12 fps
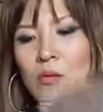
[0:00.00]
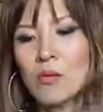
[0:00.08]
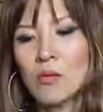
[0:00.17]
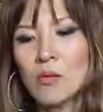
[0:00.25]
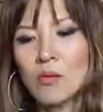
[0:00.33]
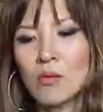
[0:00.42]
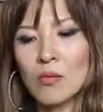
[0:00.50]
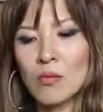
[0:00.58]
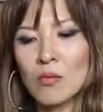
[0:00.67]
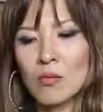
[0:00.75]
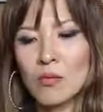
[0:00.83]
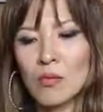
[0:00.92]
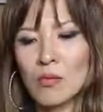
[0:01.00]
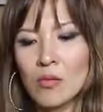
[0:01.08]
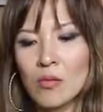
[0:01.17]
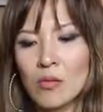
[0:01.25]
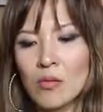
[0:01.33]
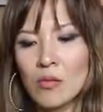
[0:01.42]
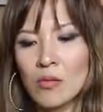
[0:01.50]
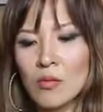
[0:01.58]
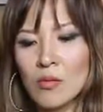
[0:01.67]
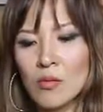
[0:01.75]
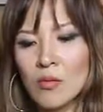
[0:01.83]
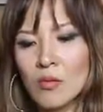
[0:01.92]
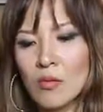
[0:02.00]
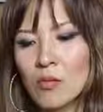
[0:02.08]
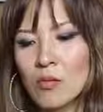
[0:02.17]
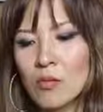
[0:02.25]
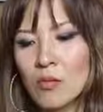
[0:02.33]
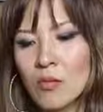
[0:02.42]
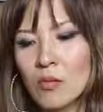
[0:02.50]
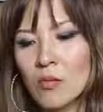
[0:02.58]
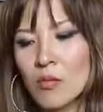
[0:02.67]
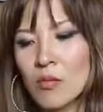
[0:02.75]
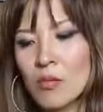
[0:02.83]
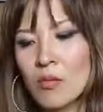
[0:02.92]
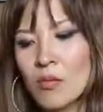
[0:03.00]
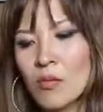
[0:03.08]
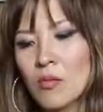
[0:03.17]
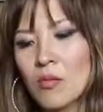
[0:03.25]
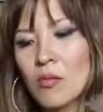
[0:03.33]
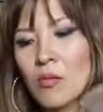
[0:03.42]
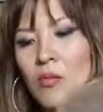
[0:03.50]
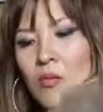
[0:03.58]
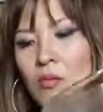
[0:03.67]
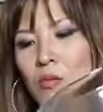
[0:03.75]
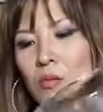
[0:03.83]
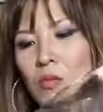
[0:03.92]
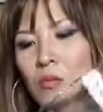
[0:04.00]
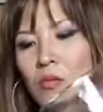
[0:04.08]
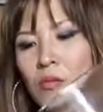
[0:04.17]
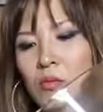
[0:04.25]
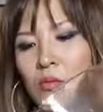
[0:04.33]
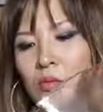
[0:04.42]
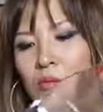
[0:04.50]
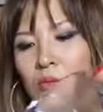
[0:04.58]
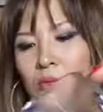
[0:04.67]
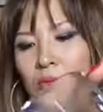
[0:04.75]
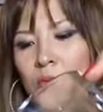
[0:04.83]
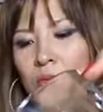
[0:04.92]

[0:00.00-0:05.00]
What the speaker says: [no speech]